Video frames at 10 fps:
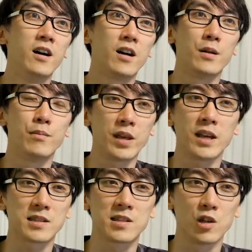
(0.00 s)
on
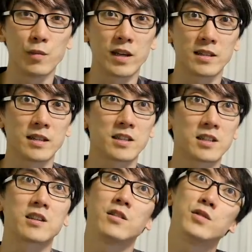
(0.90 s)
PS2 because it's
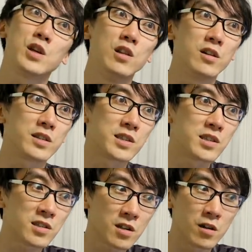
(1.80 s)
just going to look
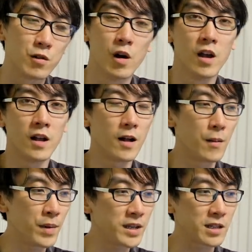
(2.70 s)
so
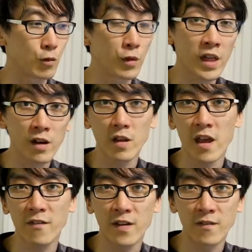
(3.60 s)
amazing without
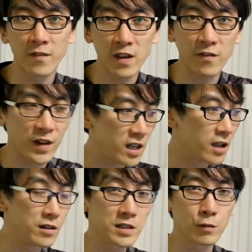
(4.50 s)
FMV videos.